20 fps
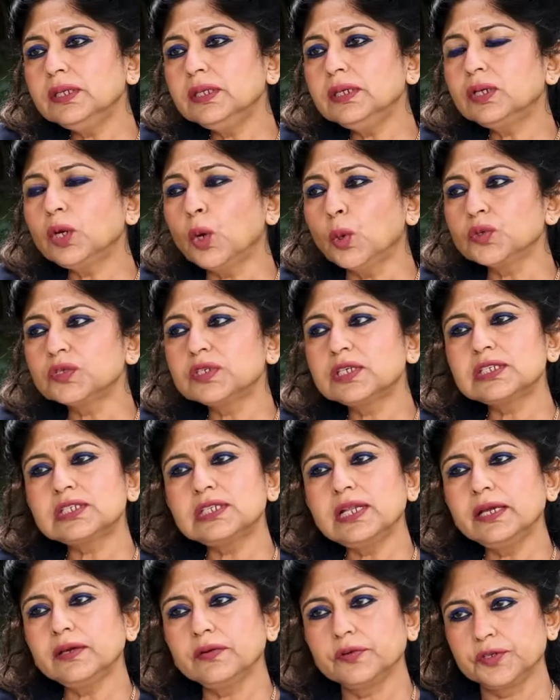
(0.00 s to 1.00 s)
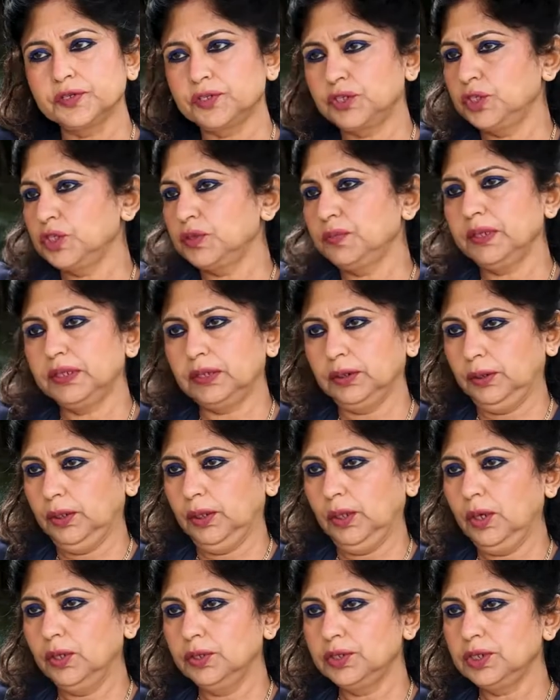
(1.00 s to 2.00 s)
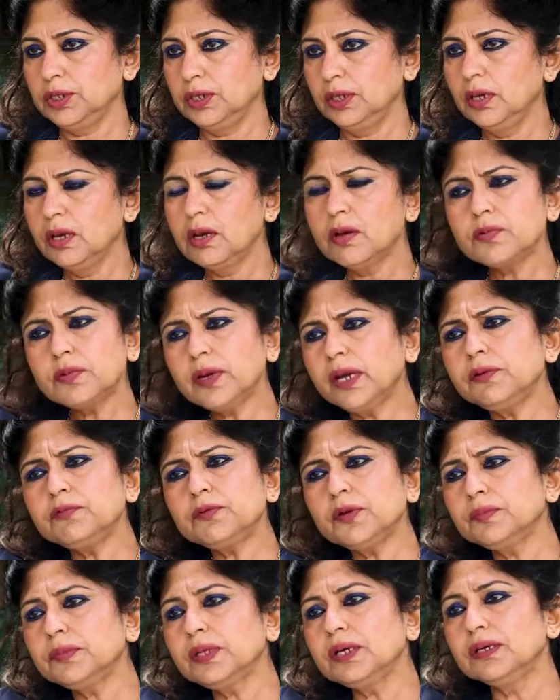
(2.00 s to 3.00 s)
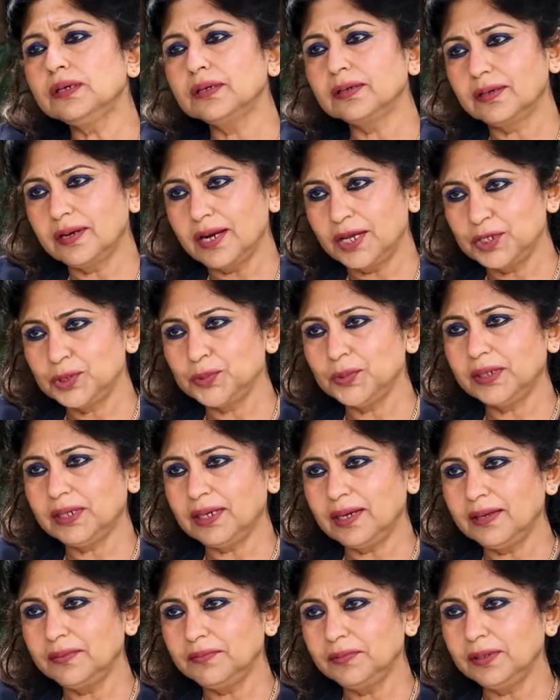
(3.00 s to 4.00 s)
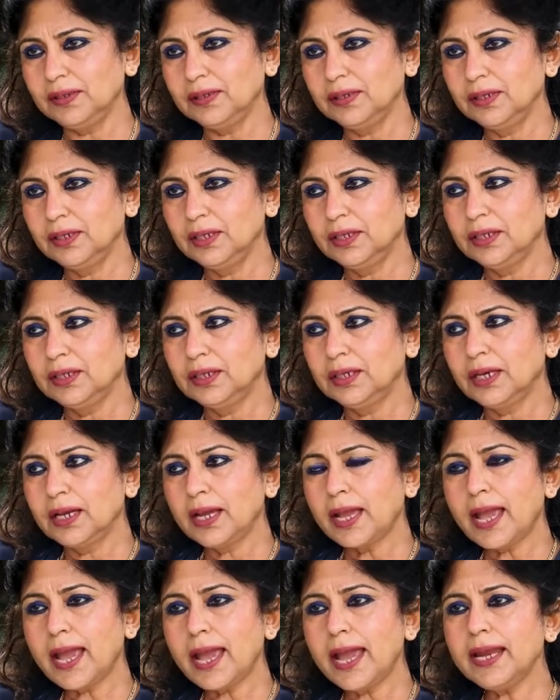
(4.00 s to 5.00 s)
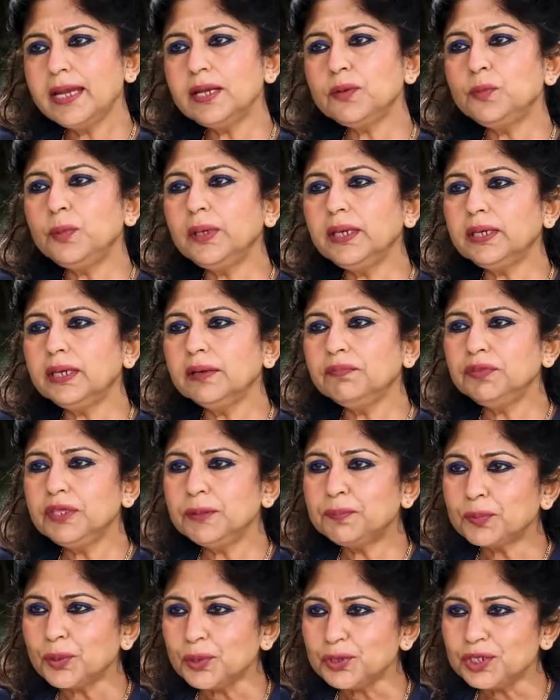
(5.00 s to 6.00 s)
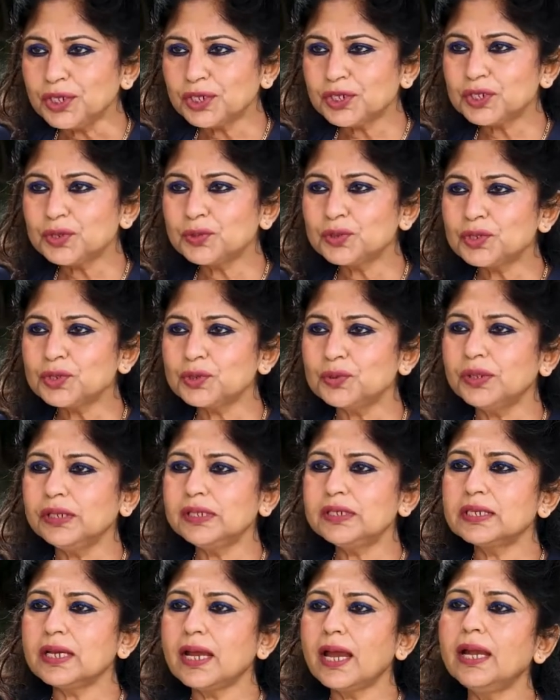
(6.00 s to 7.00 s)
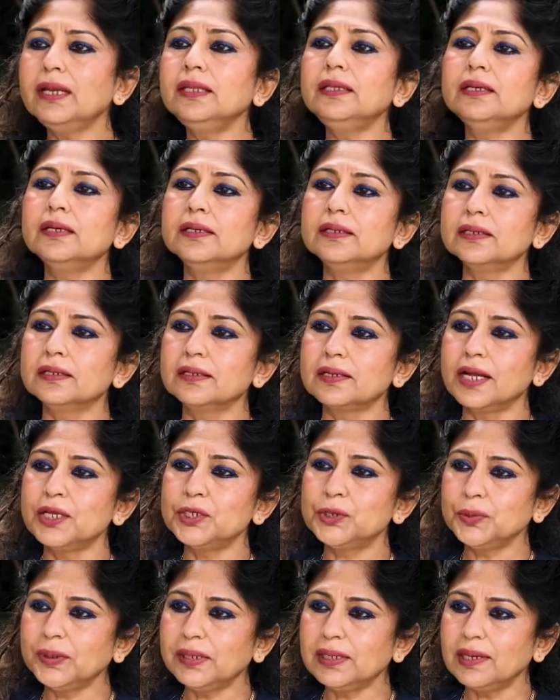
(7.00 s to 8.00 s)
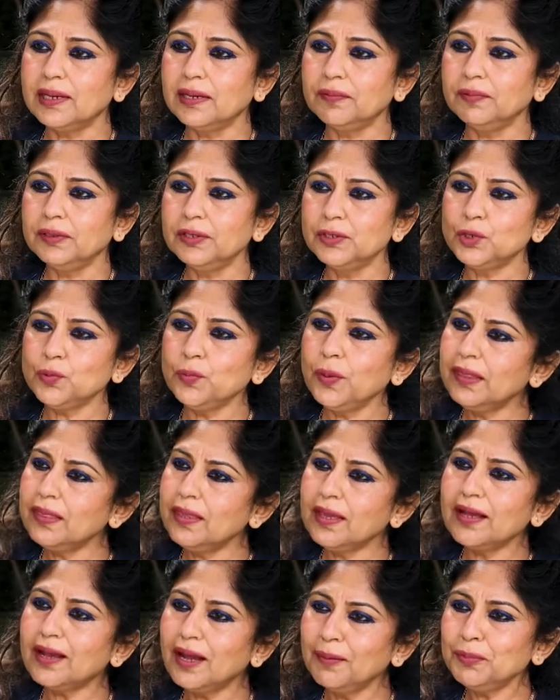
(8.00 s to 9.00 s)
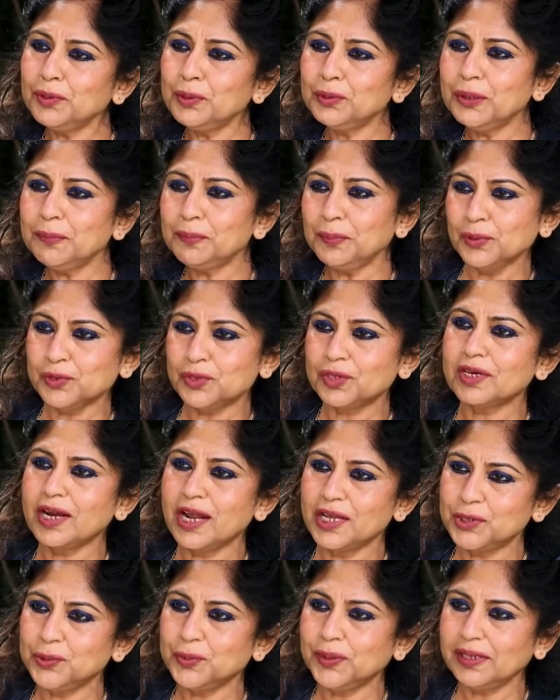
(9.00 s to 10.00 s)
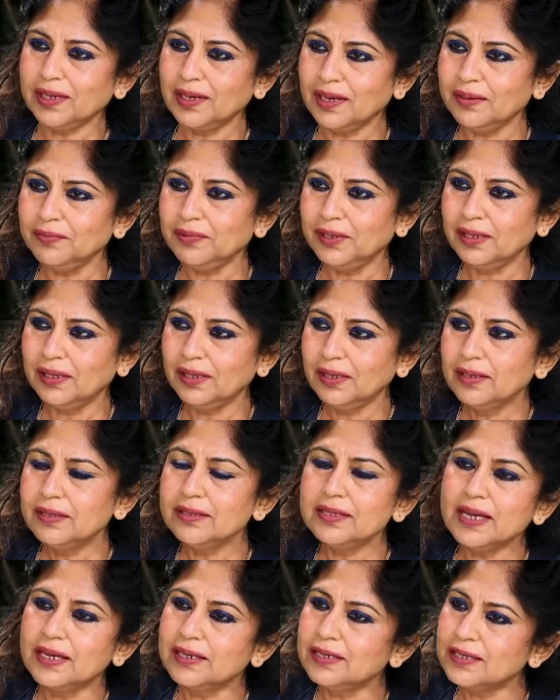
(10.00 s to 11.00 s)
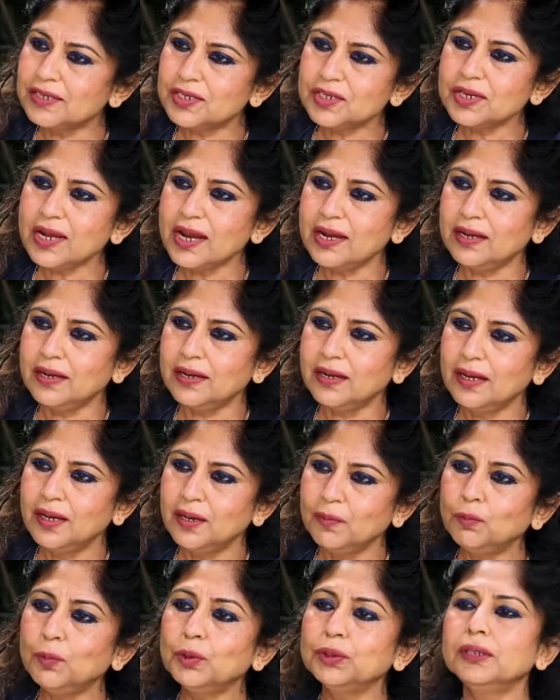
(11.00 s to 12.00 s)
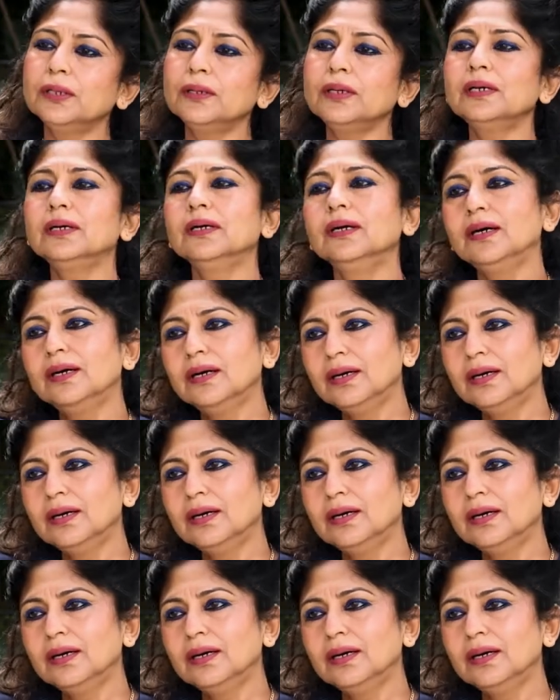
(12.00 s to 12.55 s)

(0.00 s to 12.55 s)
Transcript: the courses like research methodology right from the undergraduate level, and we give the projects to students at the undergraduate level. So when they come to the postgraduate level, they understand what the